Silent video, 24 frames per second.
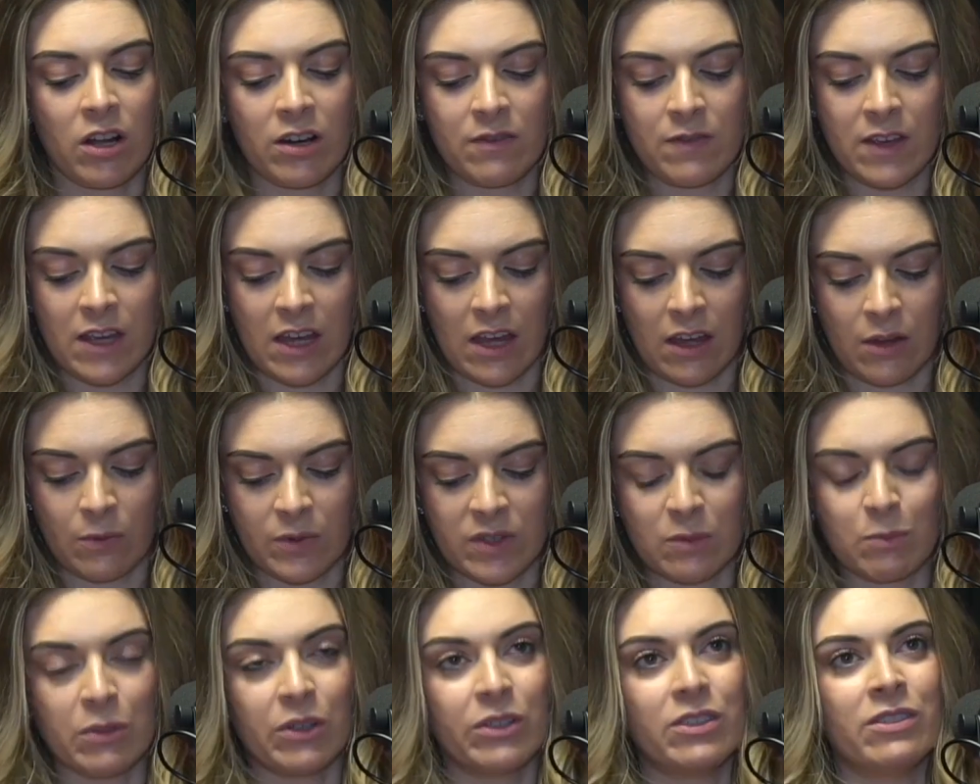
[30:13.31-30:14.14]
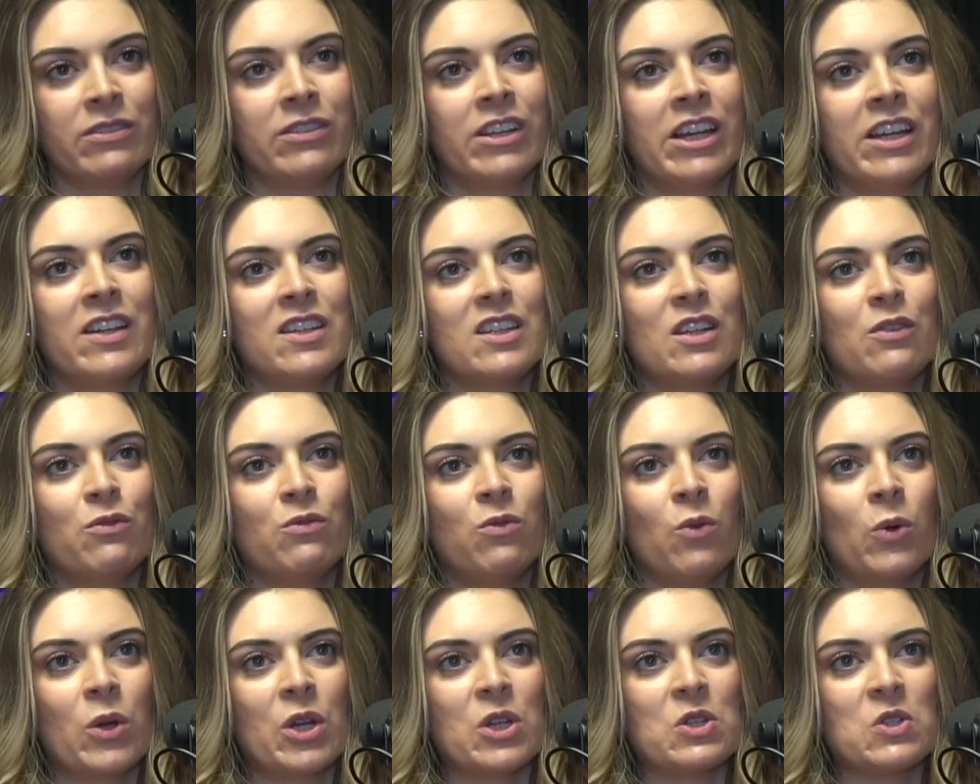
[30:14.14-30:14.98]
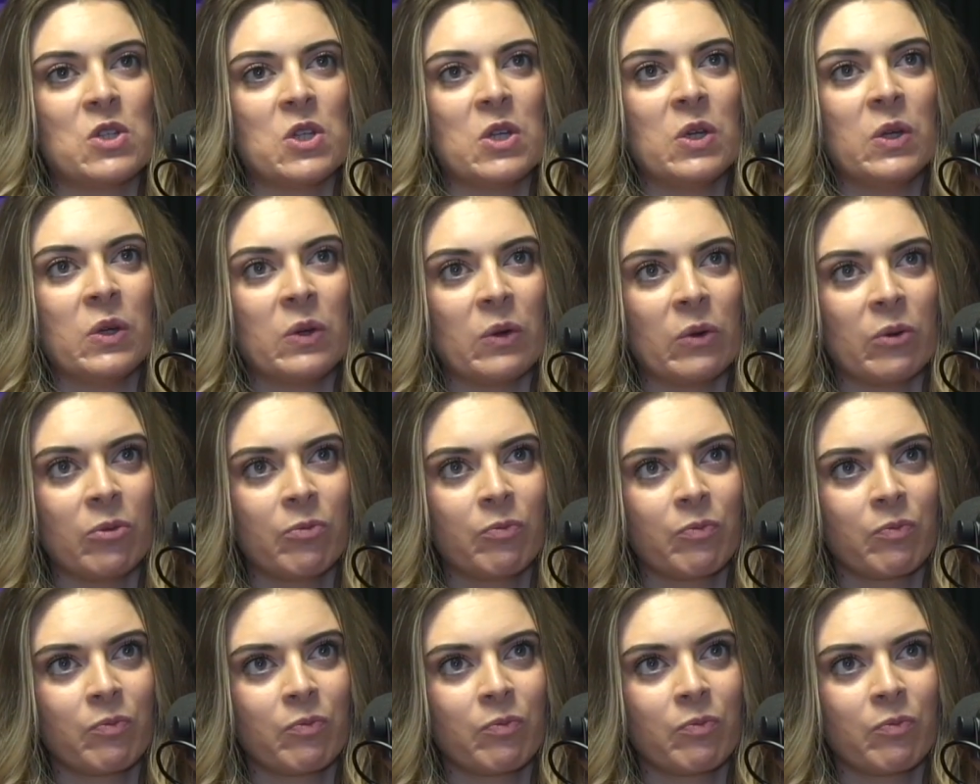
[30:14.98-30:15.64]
RVA was built in 1942.